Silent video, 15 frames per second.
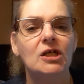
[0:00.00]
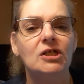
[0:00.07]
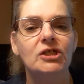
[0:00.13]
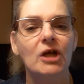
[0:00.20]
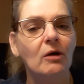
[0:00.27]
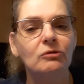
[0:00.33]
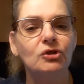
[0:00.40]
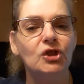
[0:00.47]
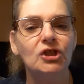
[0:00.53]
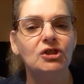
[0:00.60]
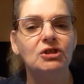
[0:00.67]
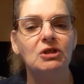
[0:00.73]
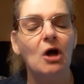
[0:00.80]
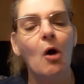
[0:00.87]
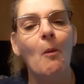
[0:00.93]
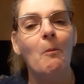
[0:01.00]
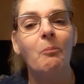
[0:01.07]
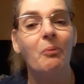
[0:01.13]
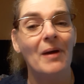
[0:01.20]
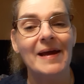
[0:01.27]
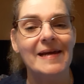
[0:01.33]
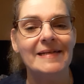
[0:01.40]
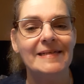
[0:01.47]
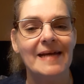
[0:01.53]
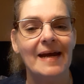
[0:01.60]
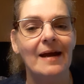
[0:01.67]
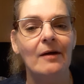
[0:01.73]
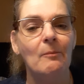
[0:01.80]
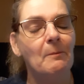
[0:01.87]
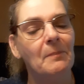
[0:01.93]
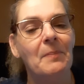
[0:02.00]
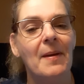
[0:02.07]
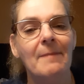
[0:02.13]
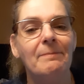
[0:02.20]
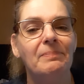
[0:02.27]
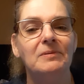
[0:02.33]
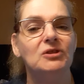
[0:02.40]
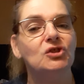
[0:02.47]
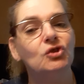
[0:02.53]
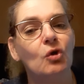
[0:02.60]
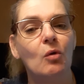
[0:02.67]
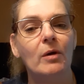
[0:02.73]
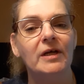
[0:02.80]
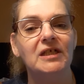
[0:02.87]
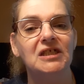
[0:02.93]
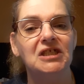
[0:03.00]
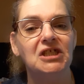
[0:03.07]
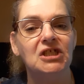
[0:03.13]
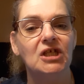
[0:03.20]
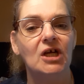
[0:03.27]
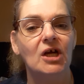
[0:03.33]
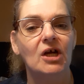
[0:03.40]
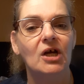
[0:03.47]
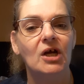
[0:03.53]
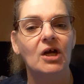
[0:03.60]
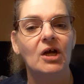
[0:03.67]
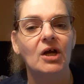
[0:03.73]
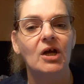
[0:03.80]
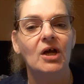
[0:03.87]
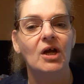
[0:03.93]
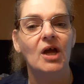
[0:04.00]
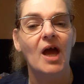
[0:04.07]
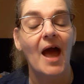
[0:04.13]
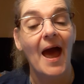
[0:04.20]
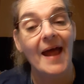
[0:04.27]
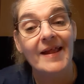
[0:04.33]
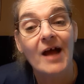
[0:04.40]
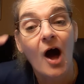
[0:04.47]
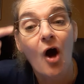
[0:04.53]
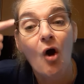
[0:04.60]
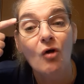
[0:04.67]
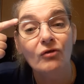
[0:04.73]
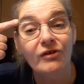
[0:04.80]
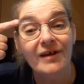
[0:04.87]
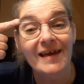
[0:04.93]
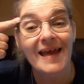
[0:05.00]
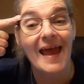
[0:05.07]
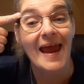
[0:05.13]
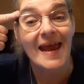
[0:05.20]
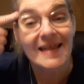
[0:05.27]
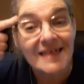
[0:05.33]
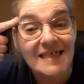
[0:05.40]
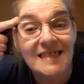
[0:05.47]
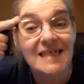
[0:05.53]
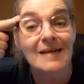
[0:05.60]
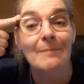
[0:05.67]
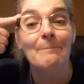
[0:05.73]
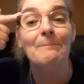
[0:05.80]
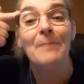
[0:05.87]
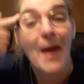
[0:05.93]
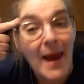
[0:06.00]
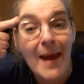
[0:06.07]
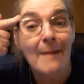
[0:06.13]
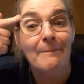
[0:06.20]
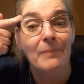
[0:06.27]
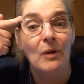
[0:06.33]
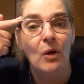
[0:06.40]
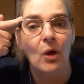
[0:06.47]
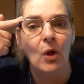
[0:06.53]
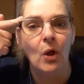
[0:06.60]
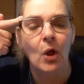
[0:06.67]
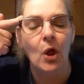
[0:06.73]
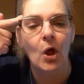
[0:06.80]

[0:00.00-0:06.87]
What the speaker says: Don't just go breaking down people's doors and holding innocent people